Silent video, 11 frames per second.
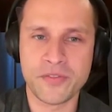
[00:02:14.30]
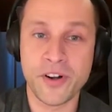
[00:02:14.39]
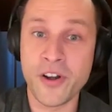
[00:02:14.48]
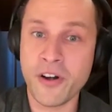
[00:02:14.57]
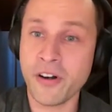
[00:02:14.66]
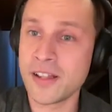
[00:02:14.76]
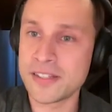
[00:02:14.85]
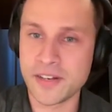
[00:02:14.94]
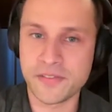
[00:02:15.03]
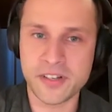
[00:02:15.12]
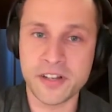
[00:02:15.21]

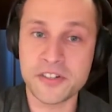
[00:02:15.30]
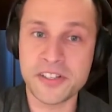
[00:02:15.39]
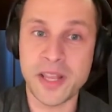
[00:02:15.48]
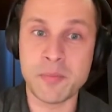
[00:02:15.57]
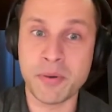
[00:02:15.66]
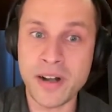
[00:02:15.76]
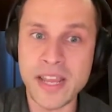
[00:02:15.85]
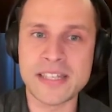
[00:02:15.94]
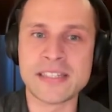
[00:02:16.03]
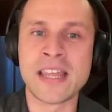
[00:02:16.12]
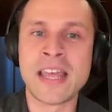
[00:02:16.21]
neurons to understand
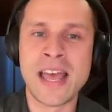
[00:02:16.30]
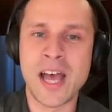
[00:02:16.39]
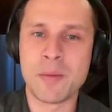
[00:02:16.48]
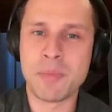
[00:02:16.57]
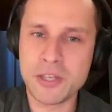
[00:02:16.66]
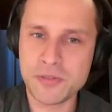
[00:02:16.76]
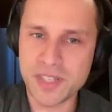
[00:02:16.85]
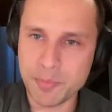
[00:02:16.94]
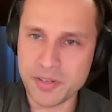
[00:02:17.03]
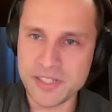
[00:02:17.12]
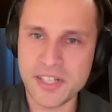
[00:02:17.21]
brains by using
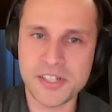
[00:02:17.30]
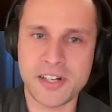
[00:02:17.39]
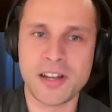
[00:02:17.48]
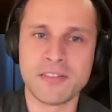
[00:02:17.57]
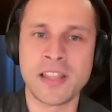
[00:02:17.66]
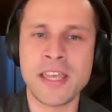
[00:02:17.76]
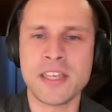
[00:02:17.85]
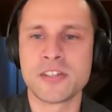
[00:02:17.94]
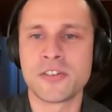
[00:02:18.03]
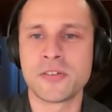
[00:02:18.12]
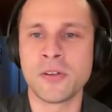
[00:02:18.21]
the precision of light
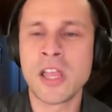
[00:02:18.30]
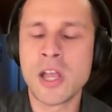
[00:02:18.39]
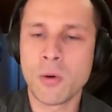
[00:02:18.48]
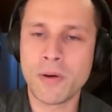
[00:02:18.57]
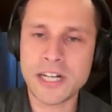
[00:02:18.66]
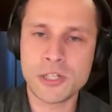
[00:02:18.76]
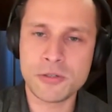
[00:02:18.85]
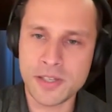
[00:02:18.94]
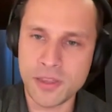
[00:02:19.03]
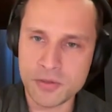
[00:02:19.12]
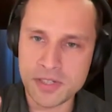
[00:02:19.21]
control. We're actually
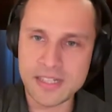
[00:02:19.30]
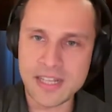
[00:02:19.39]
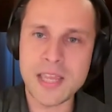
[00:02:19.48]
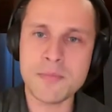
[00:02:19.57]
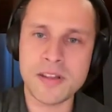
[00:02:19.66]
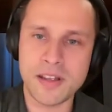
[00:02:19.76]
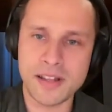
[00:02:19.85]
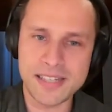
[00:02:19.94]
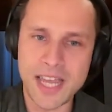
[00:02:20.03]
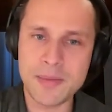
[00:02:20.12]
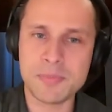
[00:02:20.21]
using those same
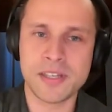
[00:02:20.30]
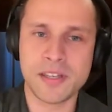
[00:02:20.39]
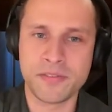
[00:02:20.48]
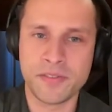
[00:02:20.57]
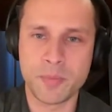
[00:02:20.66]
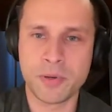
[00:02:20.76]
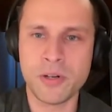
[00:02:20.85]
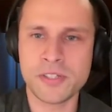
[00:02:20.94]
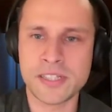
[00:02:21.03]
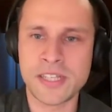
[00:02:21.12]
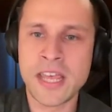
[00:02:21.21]
types of
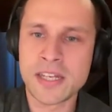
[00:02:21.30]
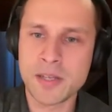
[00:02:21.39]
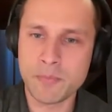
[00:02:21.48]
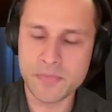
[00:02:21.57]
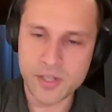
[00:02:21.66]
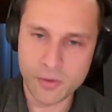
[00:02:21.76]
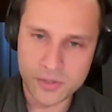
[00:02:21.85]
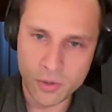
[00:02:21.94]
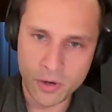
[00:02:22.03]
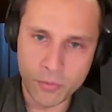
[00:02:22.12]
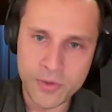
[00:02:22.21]
approaches to
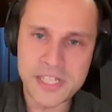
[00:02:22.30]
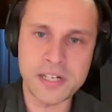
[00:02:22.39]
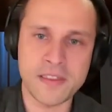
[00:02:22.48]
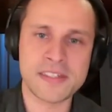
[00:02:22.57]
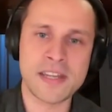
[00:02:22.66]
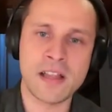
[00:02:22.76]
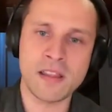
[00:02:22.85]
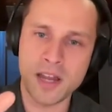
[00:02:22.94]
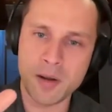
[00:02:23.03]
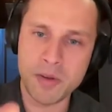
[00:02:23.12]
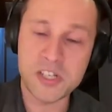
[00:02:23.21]
sort of reach into the cell
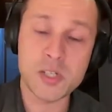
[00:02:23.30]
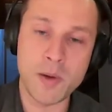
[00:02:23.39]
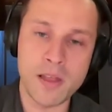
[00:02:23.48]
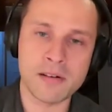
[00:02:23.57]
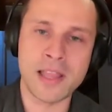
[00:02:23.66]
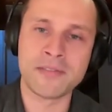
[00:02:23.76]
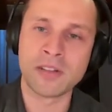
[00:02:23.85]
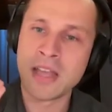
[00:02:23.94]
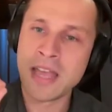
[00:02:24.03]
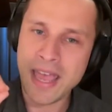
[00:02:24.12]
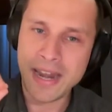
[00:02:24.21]
on a much smaller
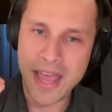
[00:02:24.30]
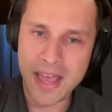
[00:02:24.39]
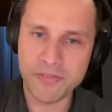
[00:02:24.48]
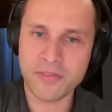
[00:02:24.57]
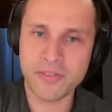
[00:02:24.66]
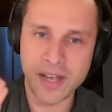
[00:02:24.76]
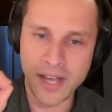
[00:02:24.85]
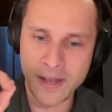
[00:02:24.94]
level and have